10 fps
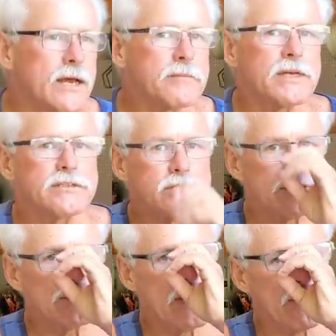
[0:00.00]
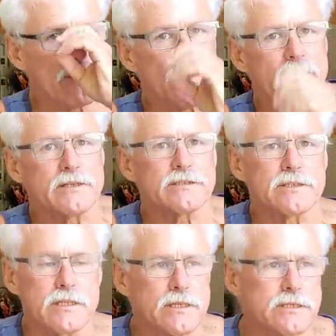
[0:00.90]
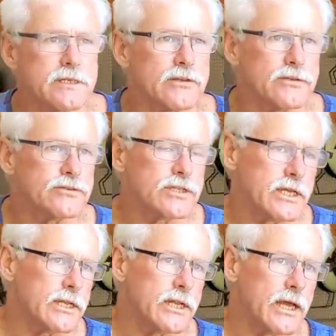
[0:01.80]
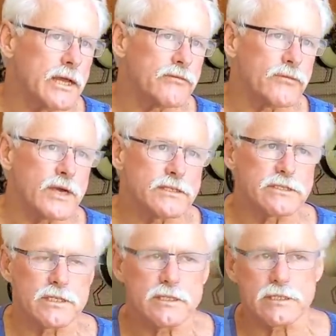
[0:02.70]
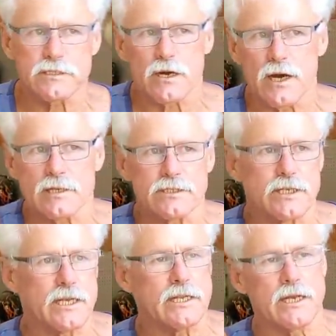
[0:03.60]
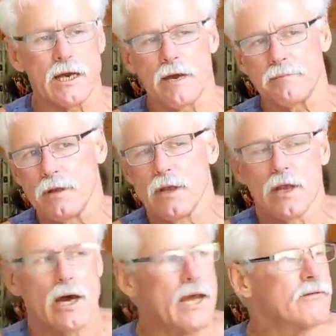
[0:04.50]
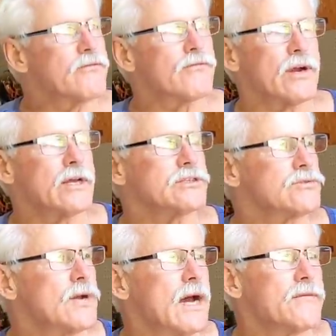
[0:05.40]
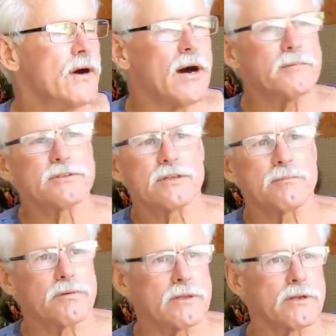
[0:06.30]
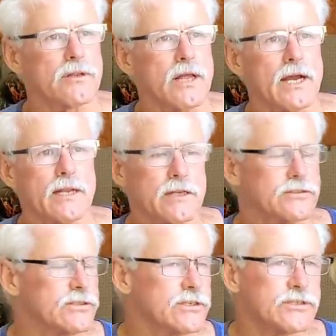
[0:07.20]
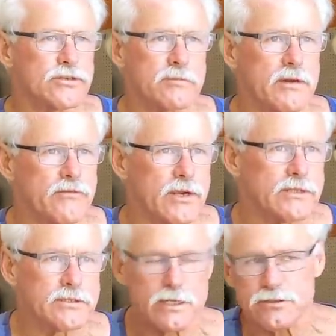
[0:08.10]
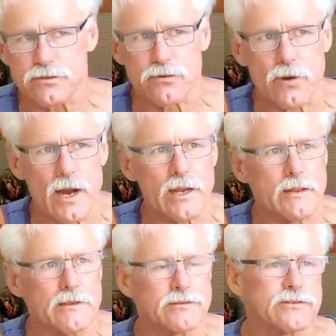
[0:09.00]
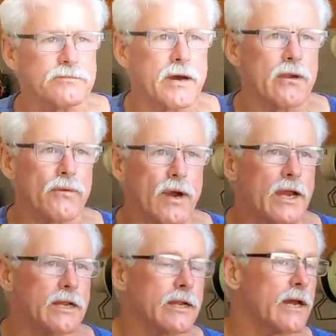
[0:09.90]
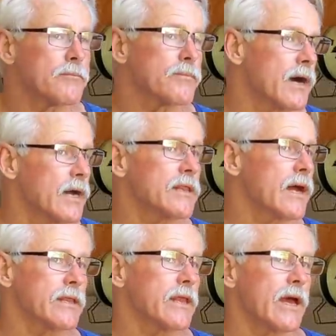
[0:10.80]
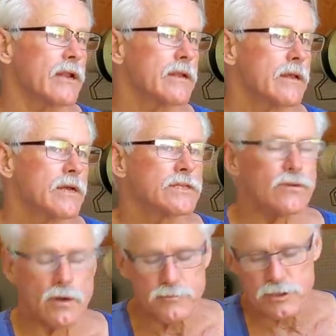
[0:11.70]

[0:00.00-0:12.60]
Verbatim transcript: that means that you have the right to see things how you see it, and I have the right to see things how I see it, and I've, I have friends who have opposite political ideas, and they're still my friends. That's their right, and this is my right, and I, I like that. So I'm